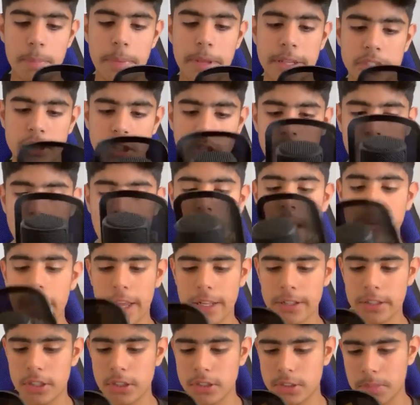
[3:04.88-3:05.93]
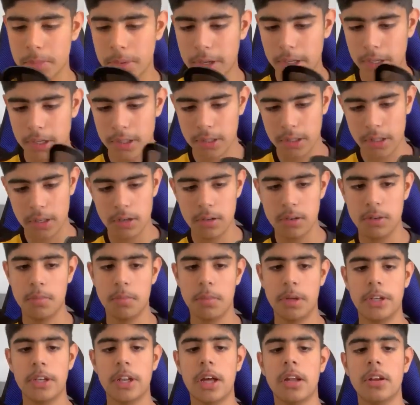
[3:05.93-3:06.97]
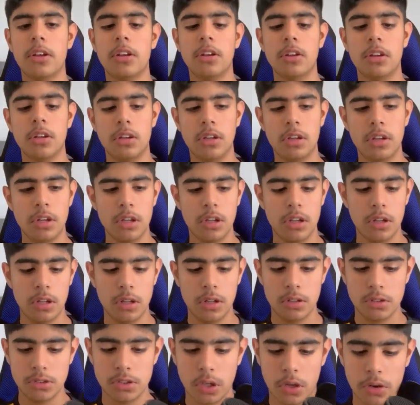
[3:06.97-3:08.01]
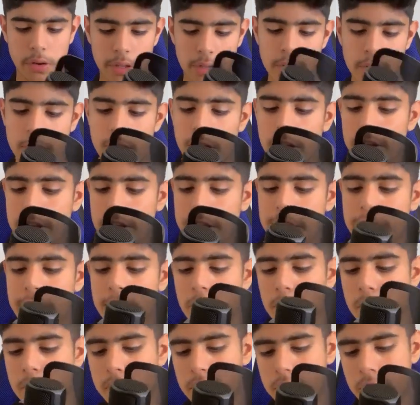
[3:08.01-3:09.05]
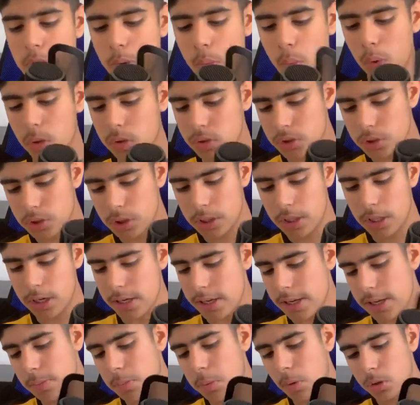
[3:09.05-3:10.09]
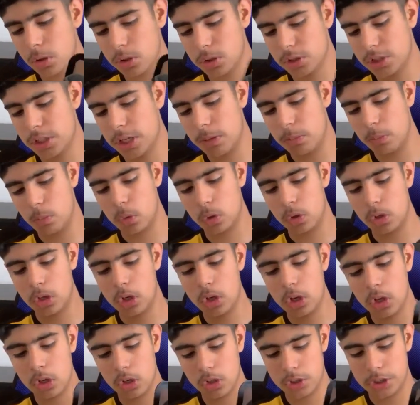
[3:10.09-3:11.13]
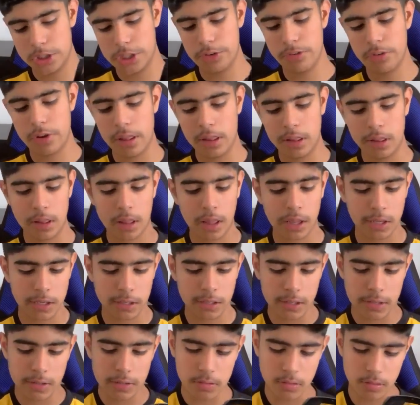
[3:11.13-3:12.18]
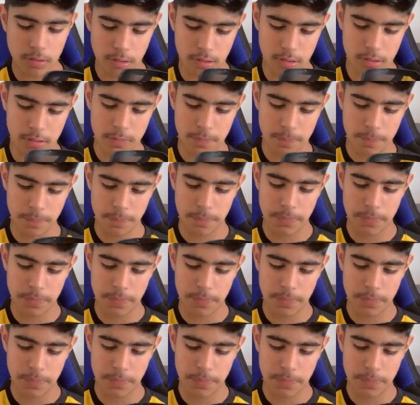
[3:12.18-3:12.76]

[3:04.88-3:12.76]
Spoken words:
Basically I had this mic and then my dad saw it and then he used it once and then he bought the same one because he really liked it, so.